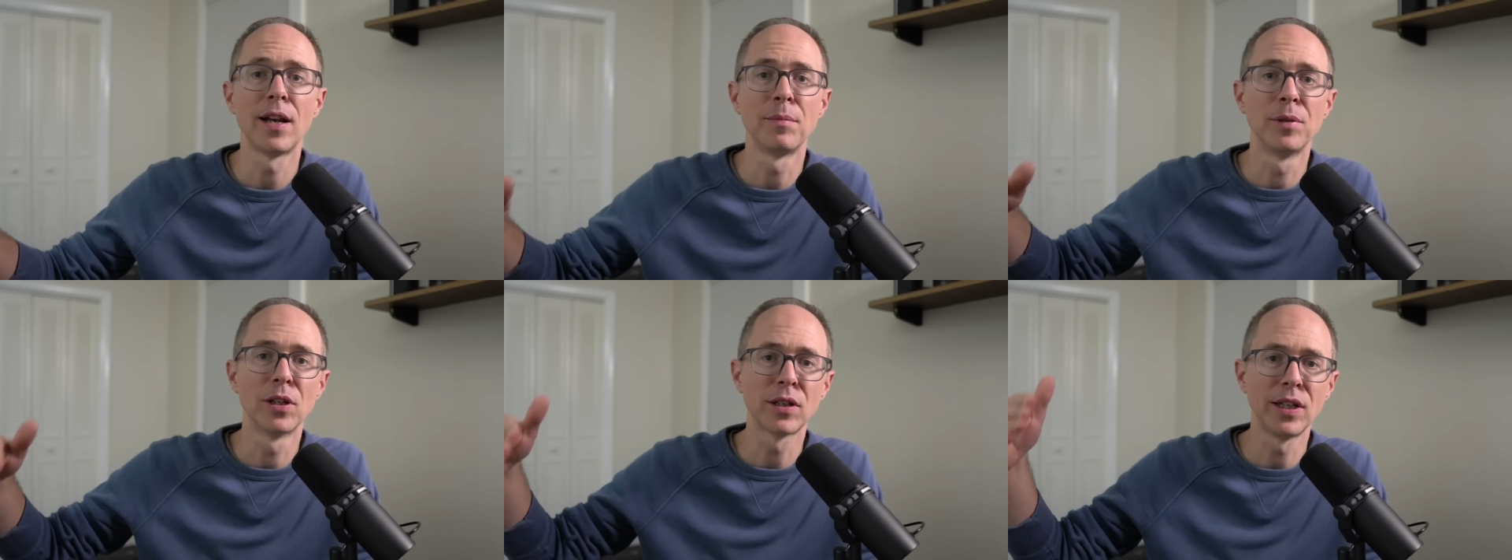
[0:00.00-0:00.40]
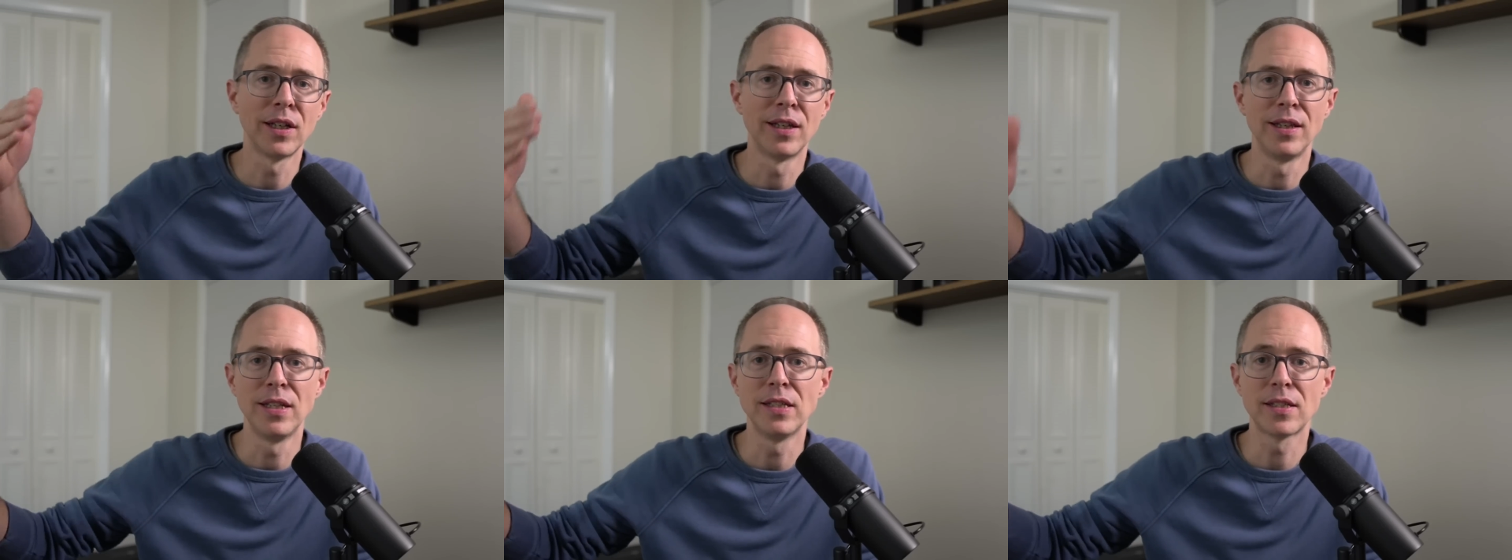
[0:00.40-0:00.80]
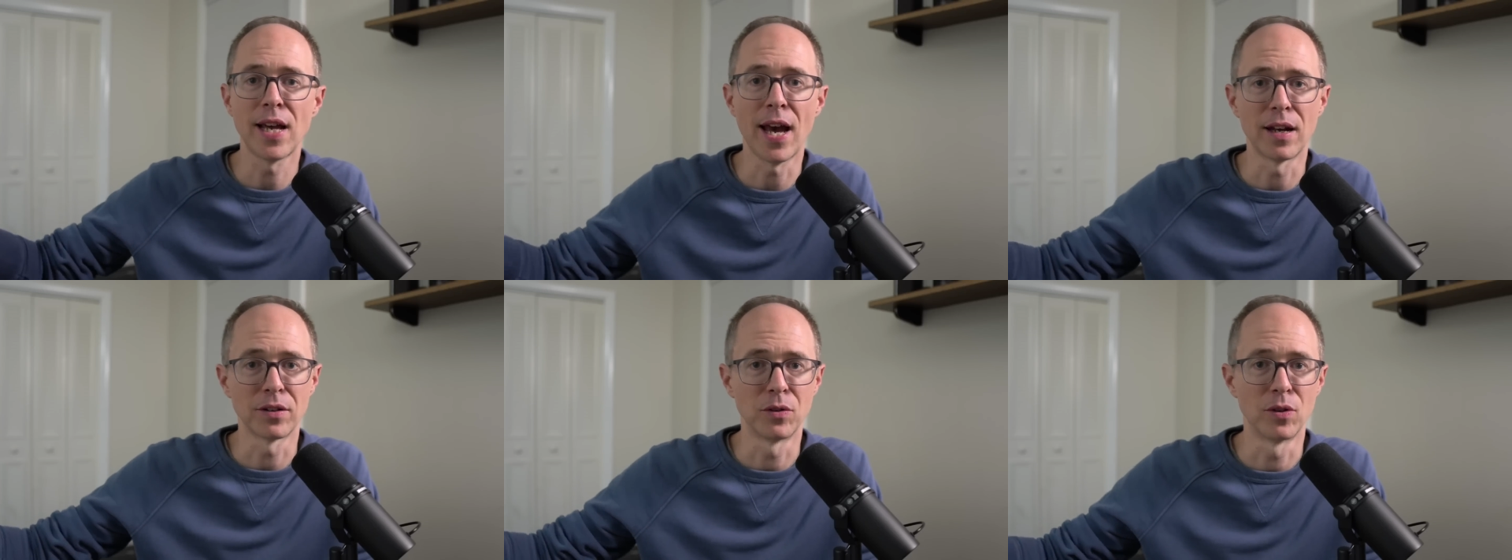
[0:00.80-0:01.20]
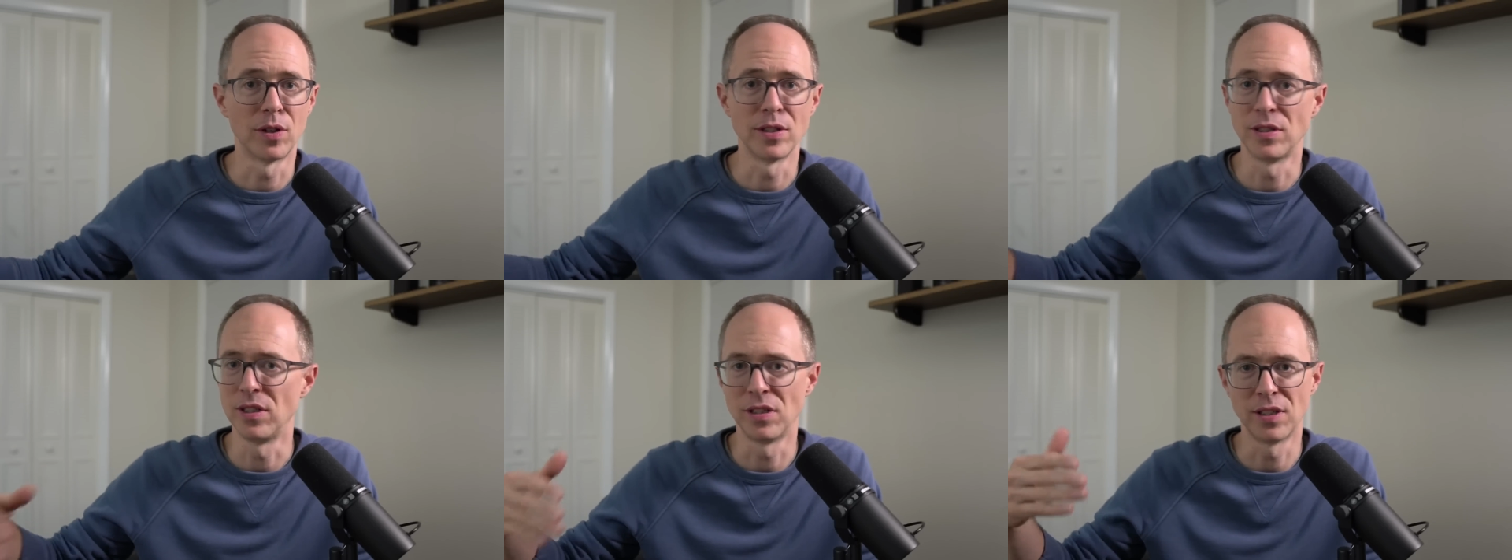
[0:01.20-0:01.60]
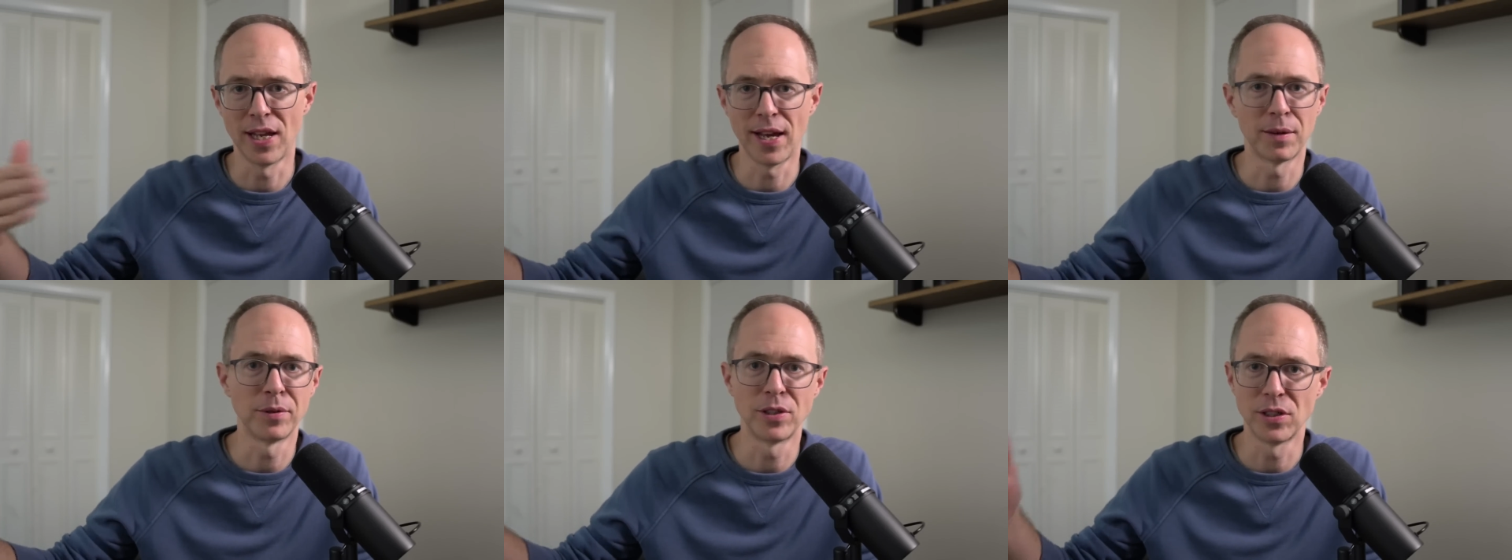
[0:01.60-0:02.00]
and I'm looking in these categories, these
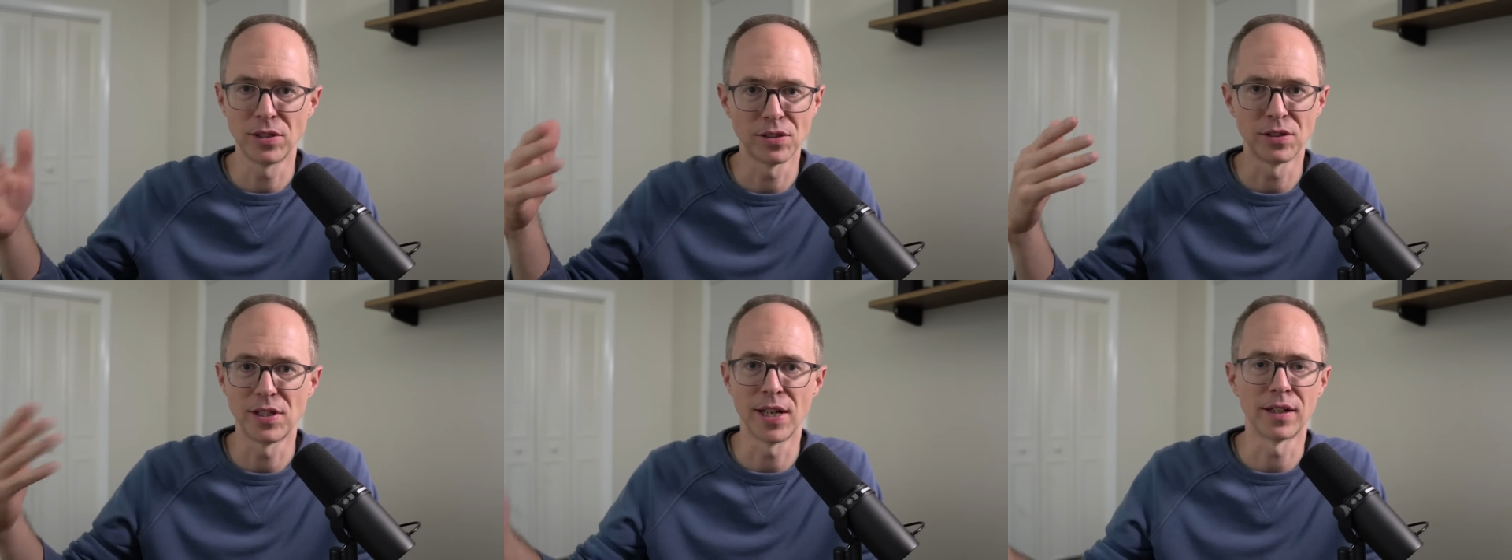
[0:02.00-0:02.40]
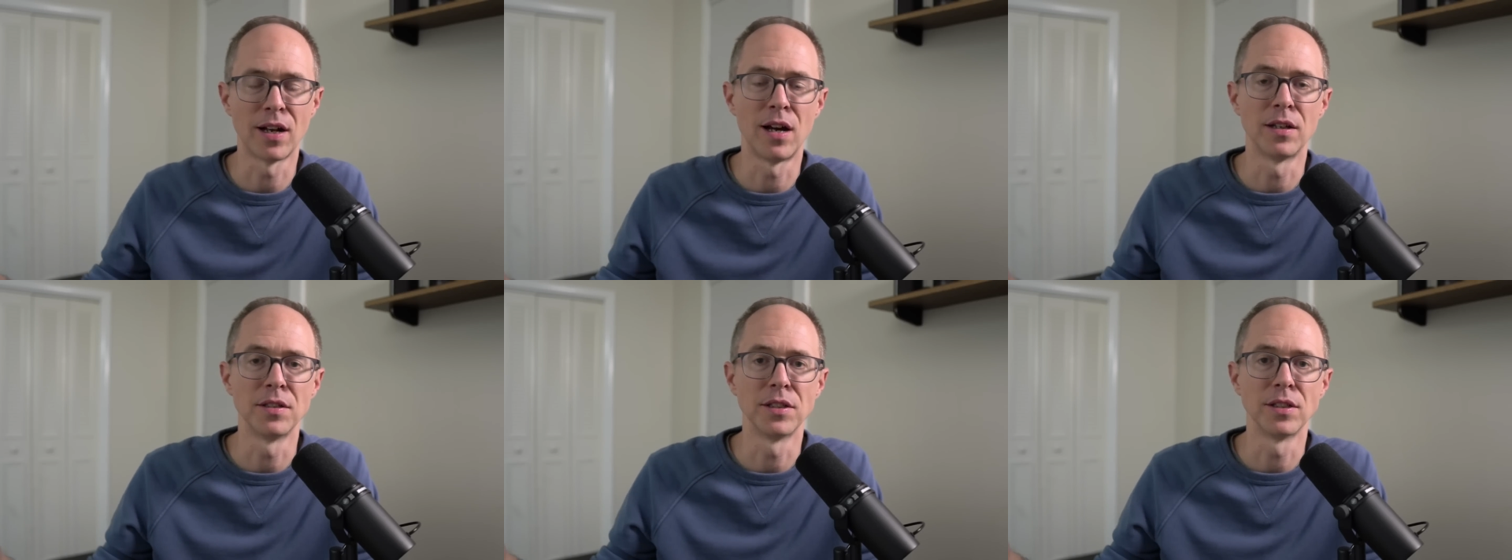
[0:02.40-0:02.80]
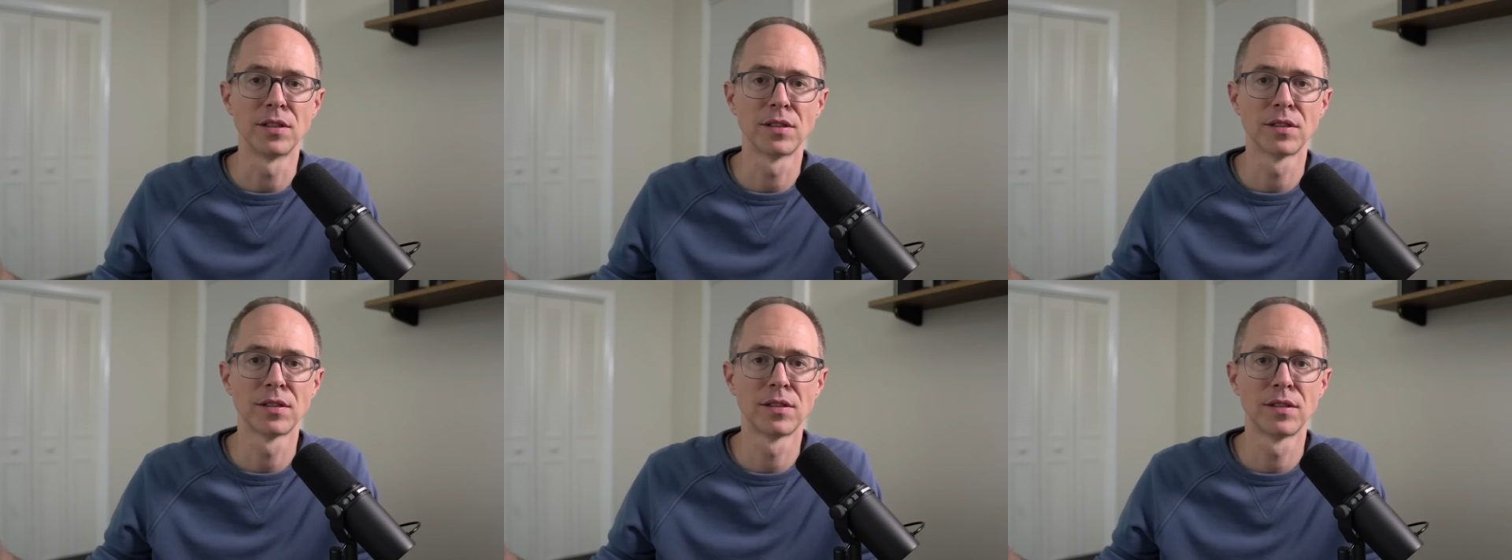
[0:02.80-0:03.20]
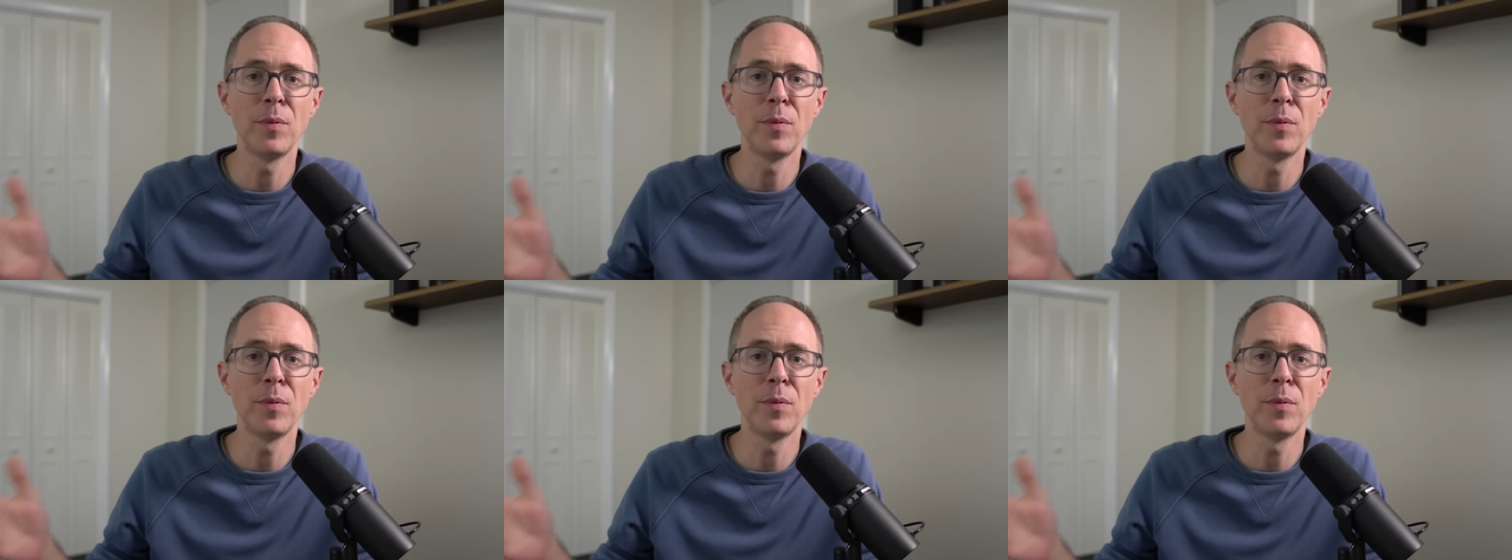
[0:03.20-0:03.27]
languages or technologies.